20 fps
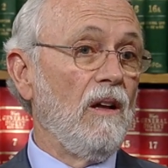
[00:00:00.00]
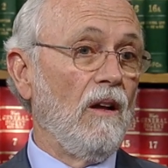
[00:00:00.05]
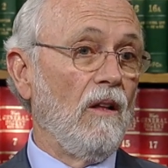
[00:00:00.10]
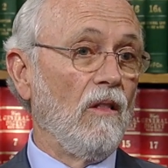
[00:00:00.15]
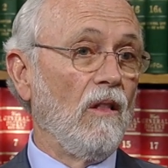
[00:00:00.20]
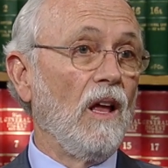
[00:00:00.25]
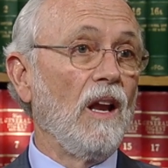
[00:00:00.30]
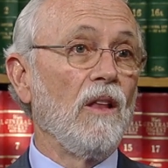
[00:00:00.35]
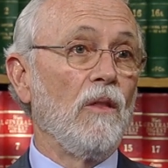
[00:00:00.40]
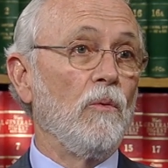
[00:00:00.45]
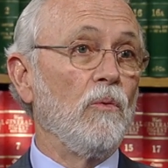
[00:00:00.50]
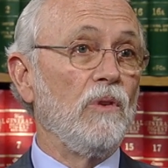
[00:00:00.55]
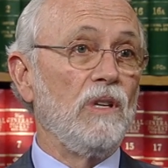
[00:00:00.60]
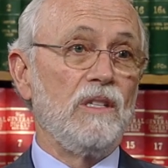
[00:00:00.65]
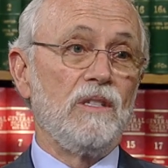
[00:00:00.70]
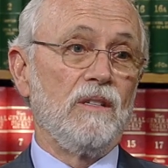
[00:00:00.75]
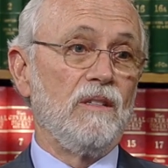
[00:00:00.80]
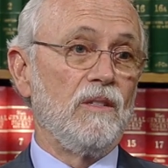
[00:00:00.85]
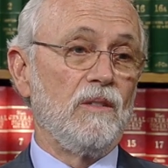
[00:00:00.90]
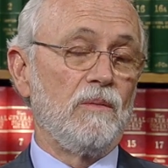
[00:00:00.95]
a lot of the
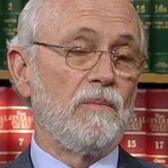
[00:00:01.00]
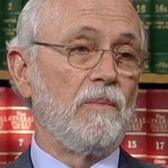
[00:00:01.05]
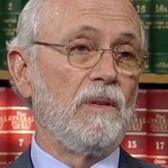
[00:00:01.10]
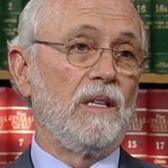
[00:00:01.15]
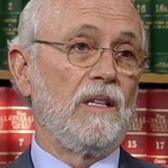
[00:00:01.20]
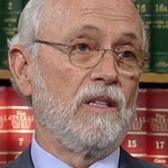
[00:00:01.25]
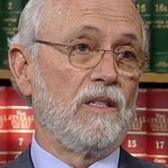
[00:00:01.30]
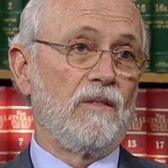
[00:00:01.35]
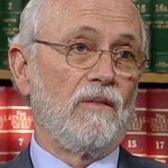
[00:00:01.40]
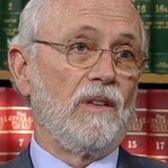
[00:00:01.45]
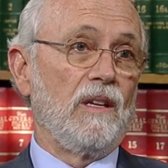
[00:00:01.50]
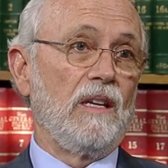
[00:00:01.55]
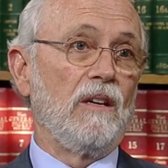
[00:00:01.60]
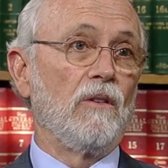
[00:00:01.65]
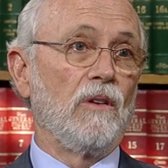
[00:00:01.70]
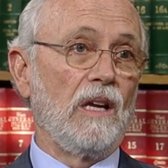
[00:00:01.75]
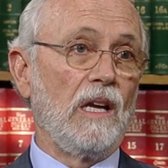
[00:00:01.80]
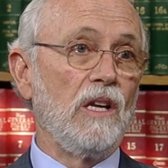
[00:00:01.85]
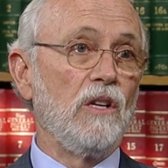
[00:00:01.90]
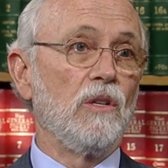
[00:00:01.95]
reasons because of the
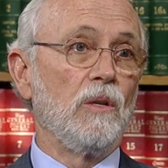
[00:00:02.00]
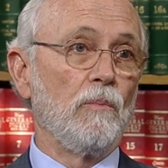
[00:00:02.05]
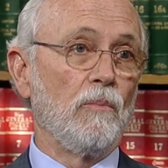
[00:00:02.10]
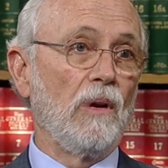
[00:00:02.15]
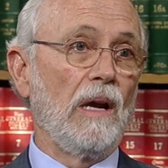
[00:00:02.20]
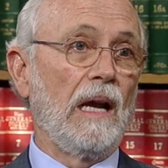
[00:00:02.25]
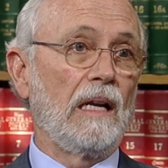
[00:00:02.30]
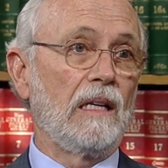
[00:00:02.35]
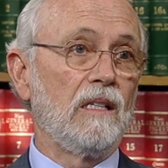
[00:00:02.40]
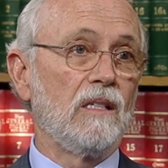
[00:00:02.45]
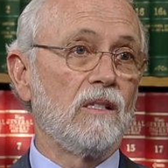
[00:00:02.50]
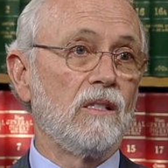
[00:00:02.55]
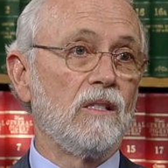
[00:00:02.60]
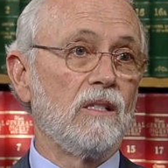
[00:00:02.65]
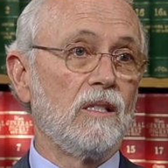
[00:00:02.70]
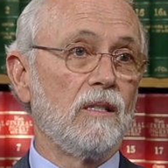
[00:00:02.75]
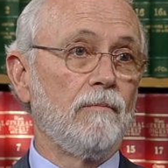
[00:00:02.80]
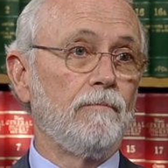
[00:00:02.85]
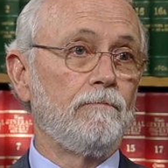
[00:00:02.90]
irrigation practices.